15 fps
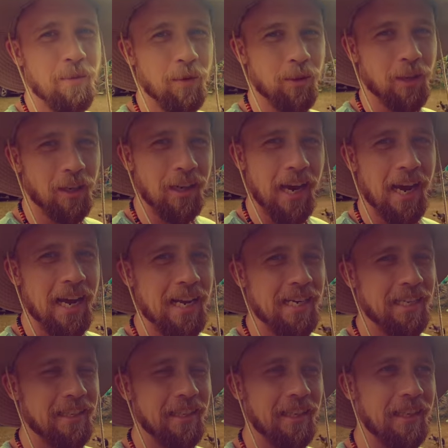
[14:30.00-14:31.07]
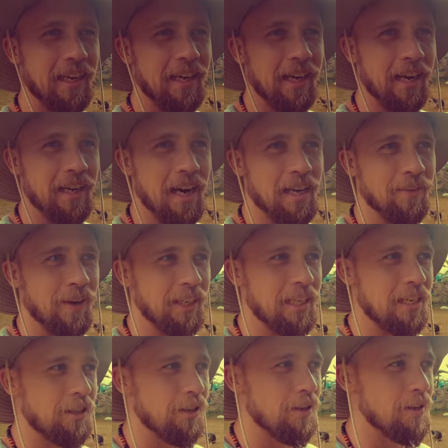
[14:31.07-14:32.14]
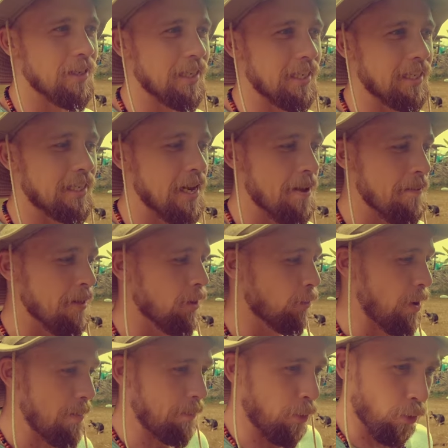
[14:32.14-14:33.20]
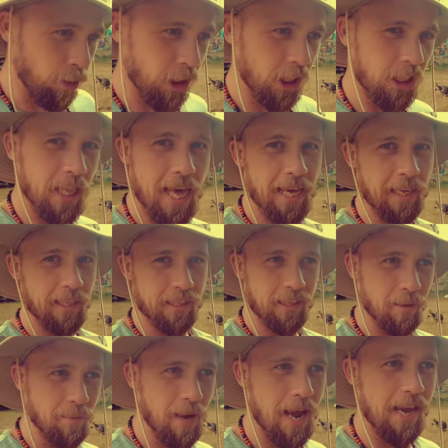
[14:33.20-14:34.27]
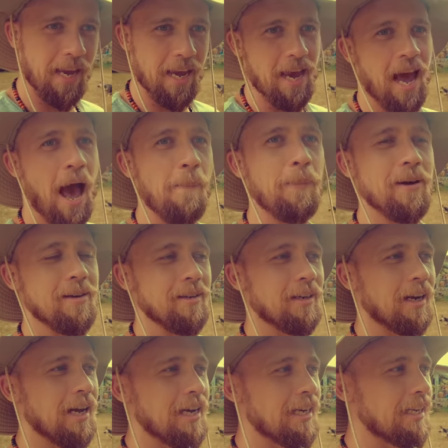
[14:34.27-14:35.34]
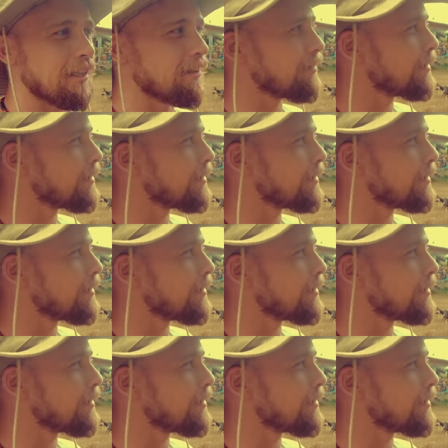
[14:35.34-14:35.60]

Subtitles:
much aligned in our kind of attitudes, is we push things to make it happen. Like, it